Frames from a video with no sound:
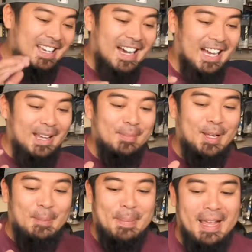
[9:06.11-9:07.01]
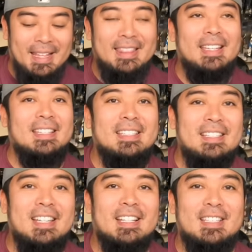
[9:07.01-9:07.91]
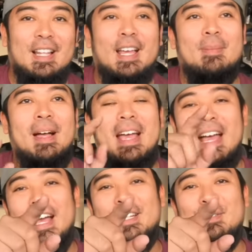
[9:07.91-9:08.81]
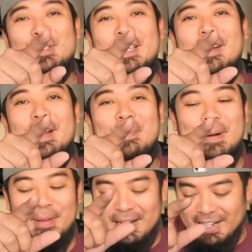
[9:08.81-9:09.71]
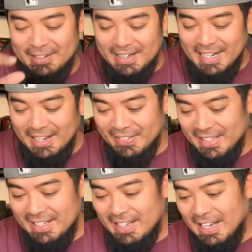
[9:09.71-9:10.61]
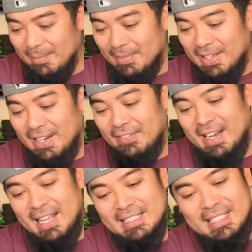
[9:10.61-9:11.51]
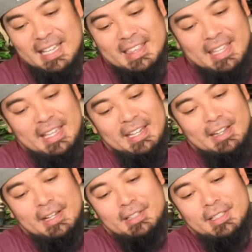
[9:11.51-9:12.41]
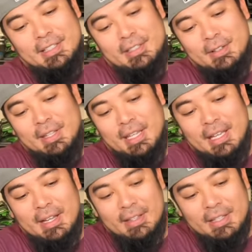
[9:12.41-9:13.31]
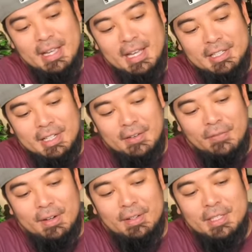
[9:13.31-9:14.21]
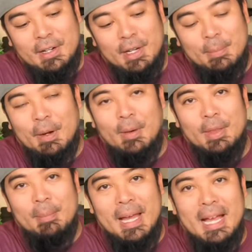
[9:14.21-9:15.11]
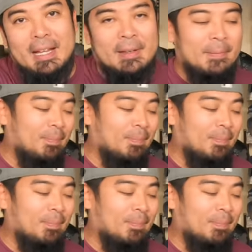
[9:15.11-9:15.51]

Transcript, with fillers: I am gonna paint this just like my actual TRD Pro that I drive. It even has like the indentions or the etching for TRD Pro on the back.